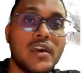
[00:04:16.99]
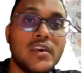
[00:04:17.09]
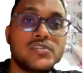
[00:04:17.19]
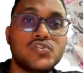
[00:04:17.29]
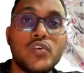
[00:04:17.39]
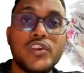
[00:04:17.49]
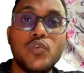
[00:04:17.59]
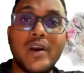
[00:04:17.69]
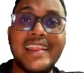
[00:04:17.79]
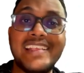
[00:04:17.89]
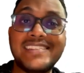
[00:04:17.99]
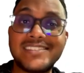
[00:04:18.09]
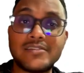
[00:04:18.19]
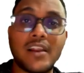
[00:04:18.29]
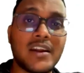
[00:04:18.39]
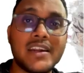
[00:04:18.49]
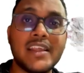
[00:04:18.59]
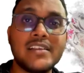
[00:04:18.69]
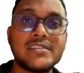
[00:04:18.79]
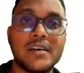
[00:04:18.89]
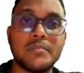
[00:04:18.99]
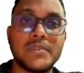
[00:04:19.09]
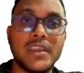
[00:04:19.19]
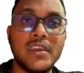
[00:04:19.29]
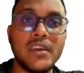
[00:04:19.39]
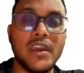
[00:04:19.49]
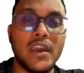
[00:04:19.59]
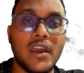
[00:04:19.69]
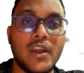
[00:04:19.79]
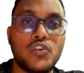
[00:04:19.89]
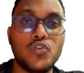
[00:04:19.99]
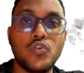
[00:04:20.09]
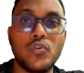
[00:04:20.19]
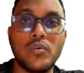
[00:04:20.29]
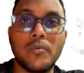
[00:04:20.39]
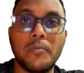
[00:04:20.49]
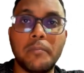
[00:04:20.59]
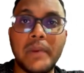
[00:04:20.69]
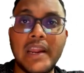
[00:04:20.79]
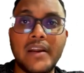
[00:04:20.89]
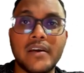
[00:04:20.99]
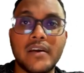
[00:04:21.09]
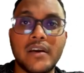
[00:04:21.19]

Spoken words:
So you are instructing something to build.